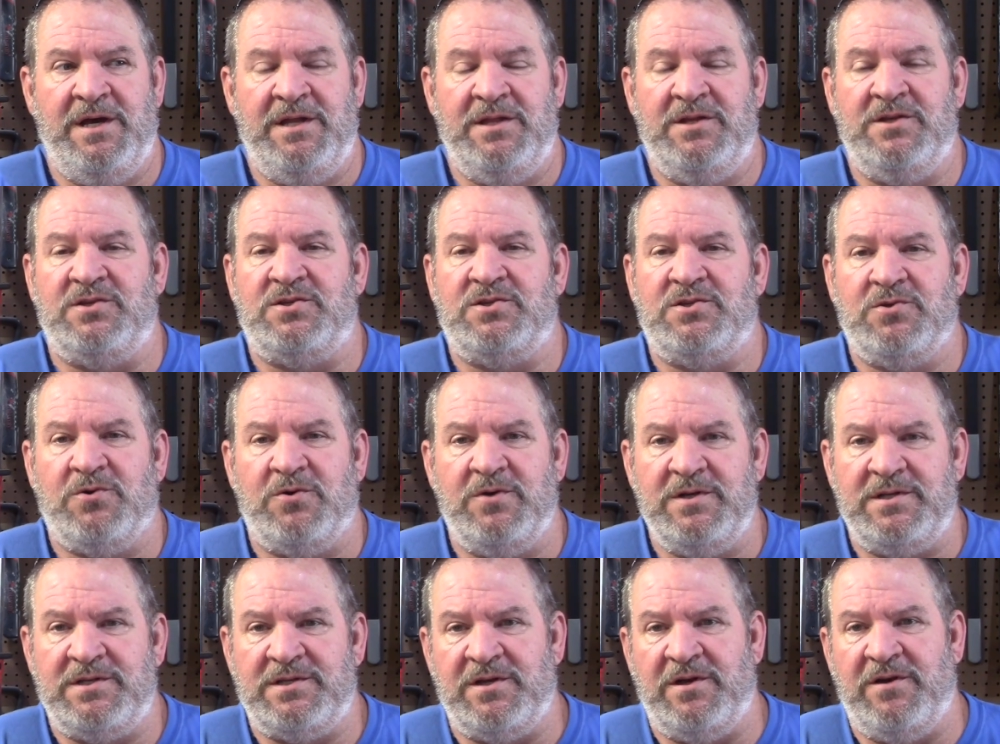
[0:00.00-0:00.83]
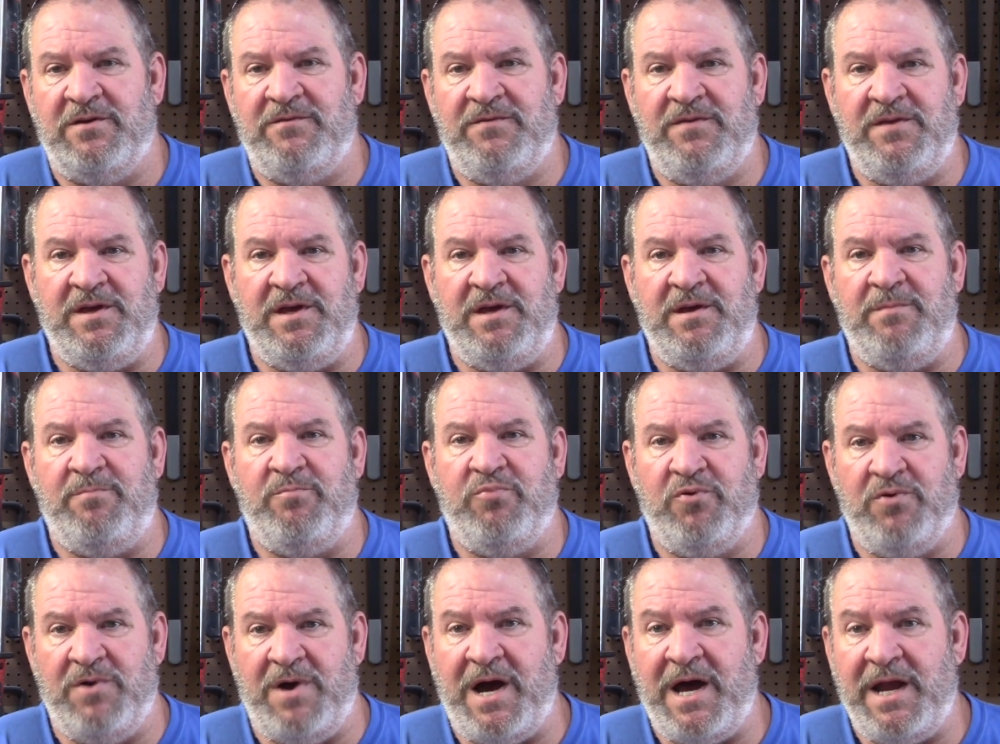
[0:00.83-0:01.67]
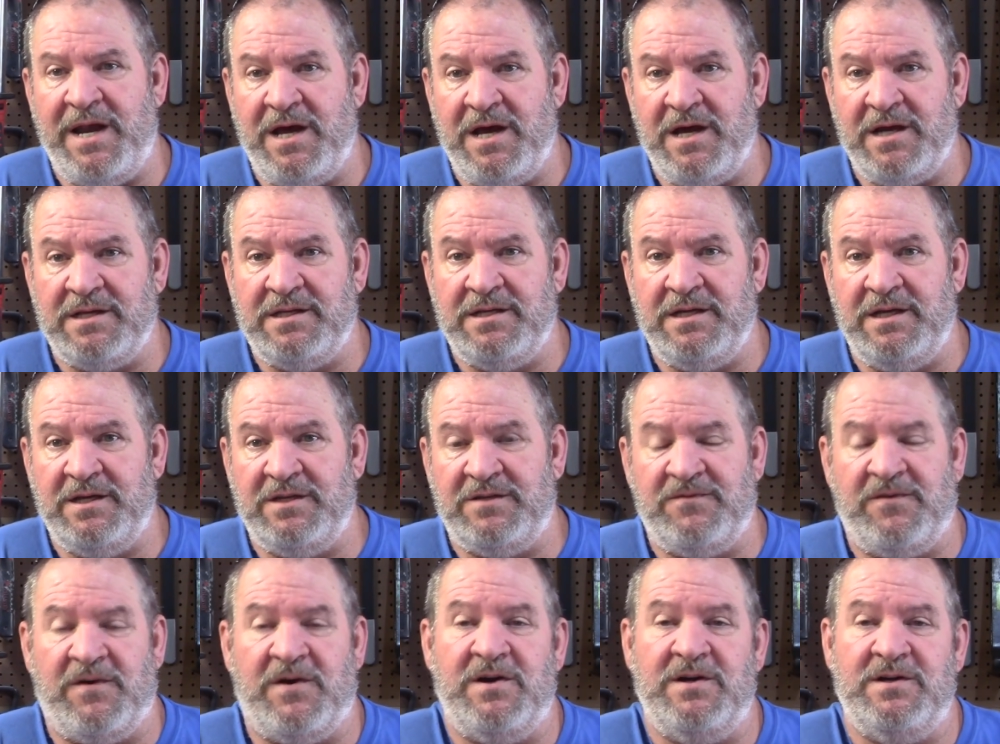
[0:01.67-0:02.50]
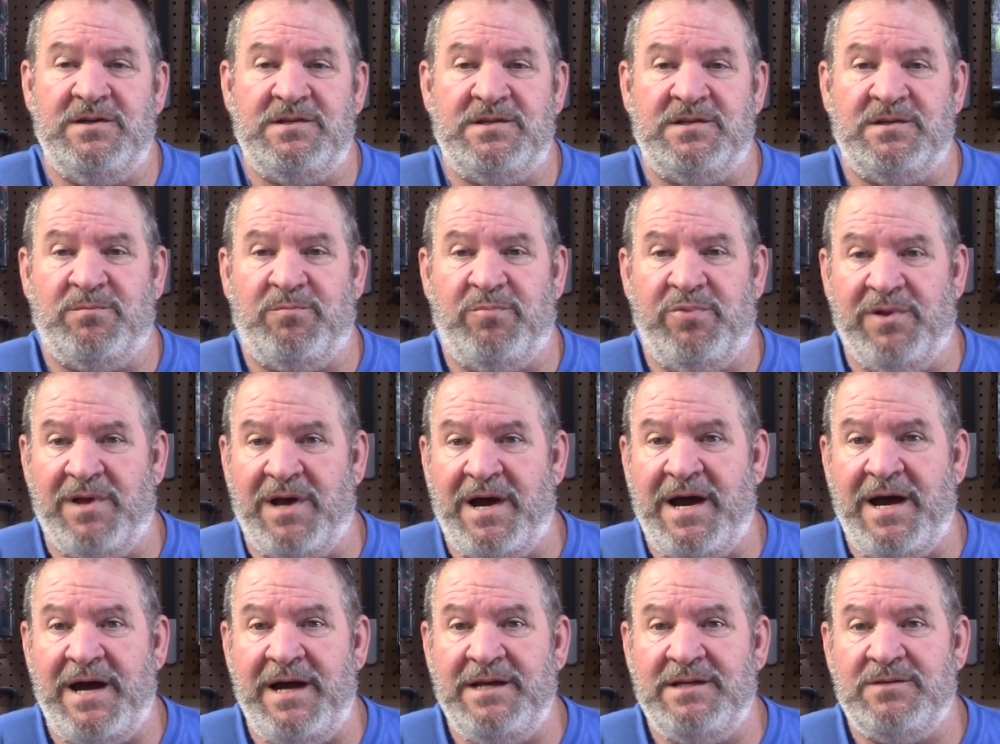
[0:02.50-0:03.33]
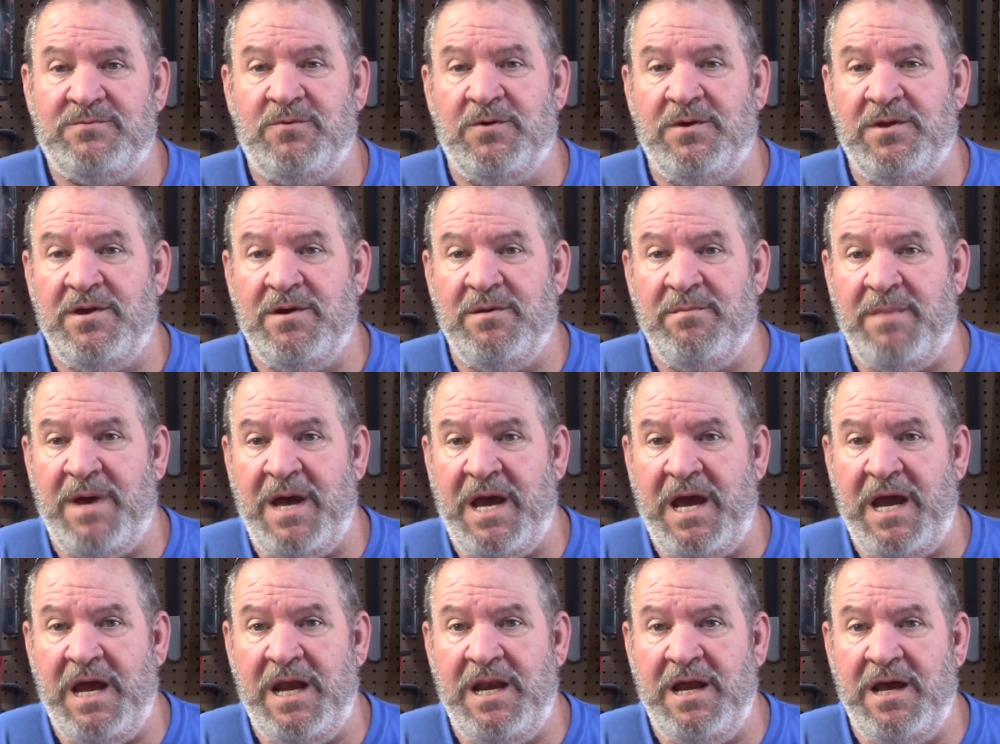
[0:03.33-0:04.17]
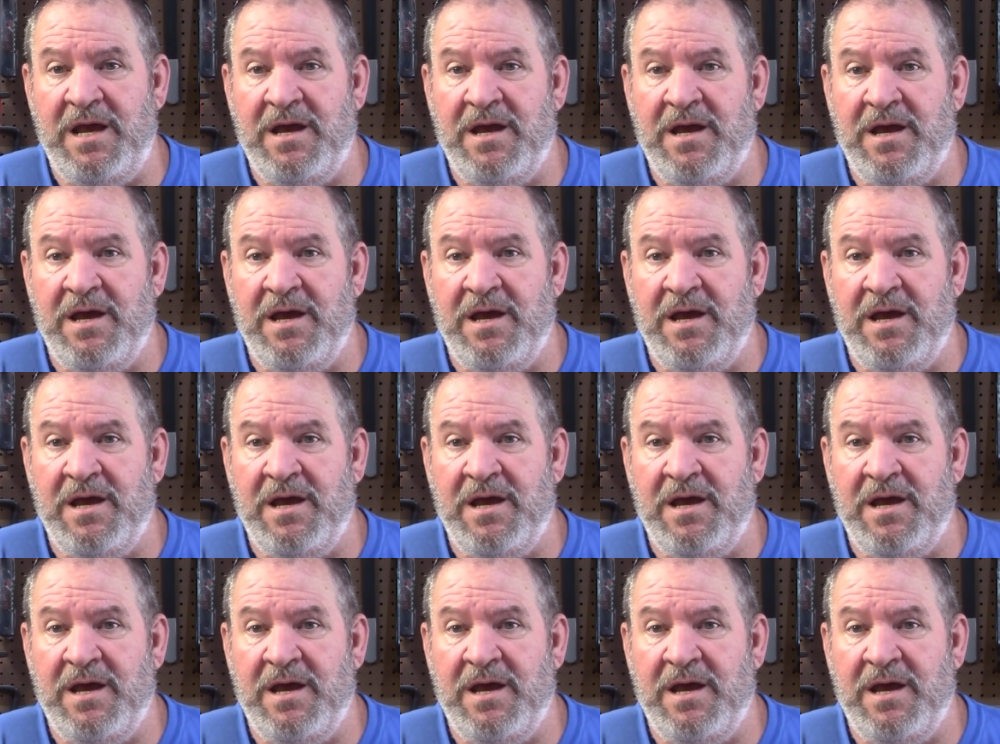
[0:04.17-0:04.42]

the source of the product as far as supplies, where they're made,